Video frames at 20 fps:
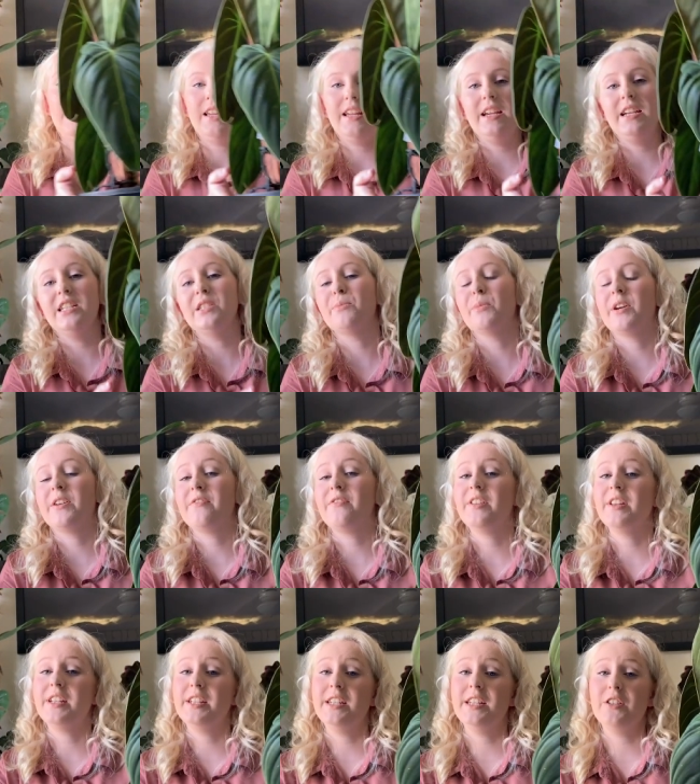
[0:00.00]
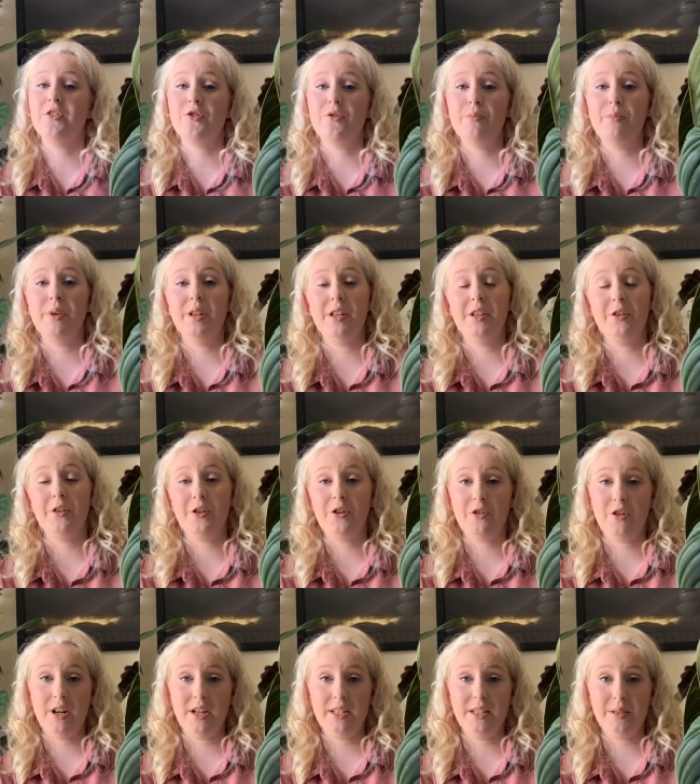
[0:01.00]
is my Philodendron
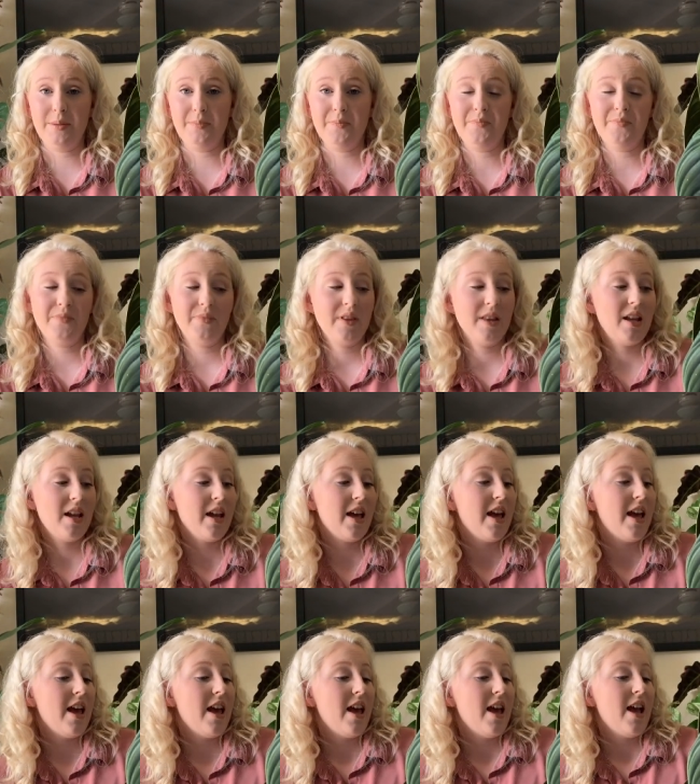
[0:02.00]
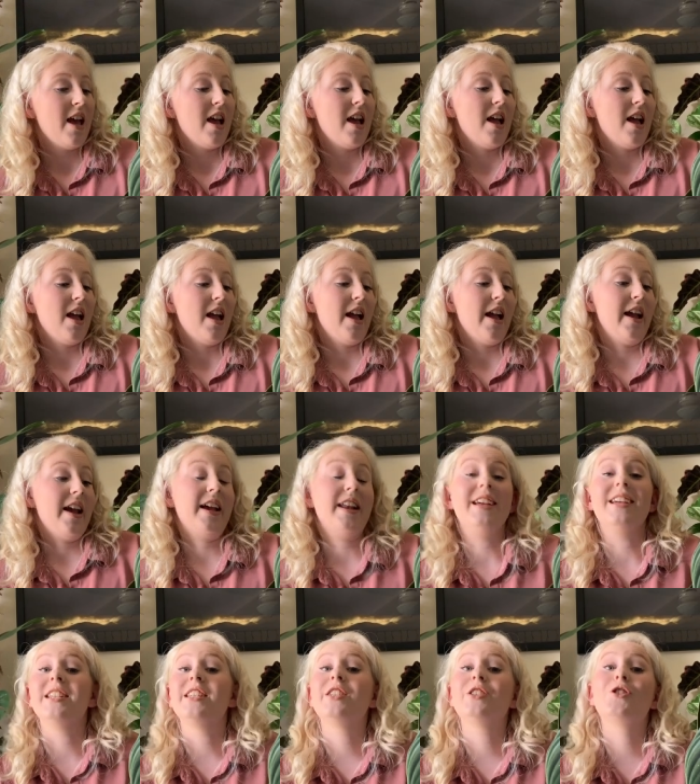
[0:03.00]
melanochrysum. It
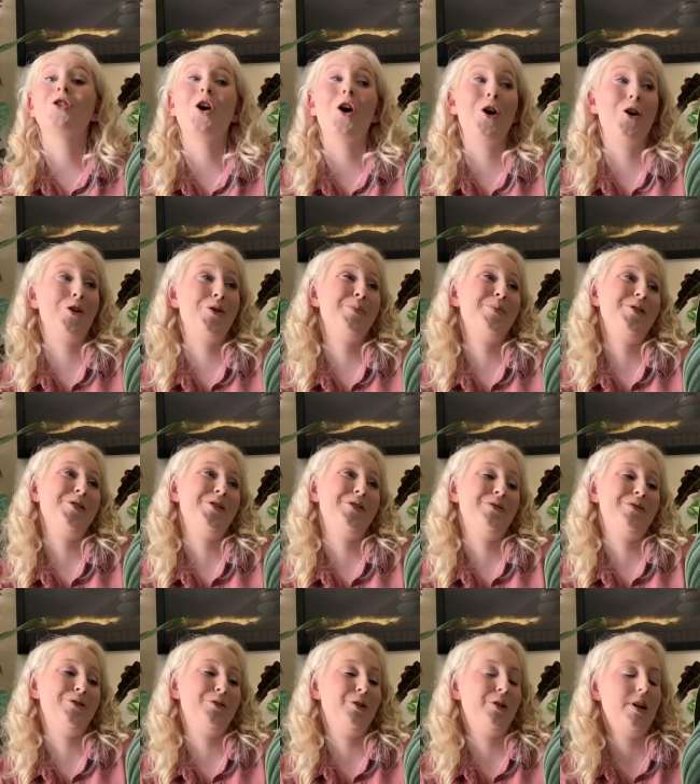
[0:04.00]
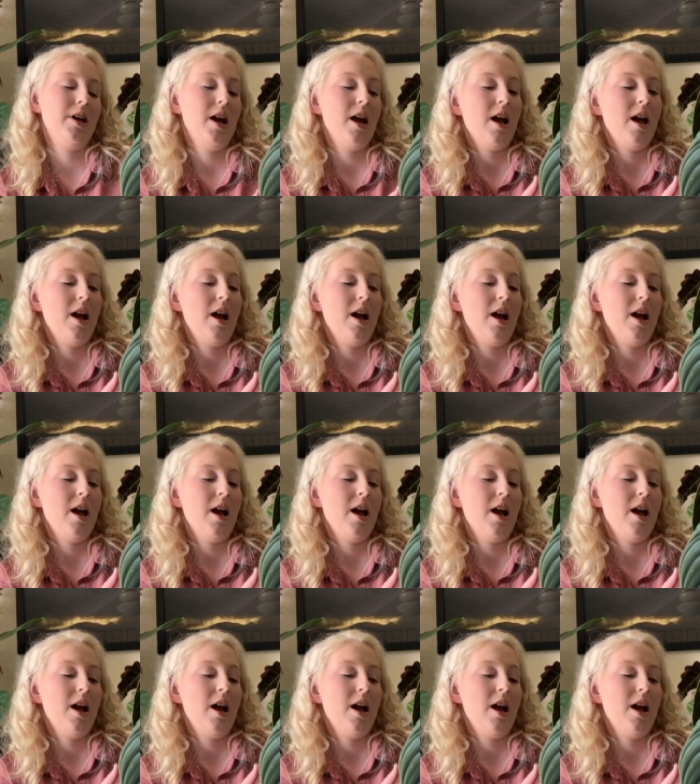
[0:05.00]
is so beautiful.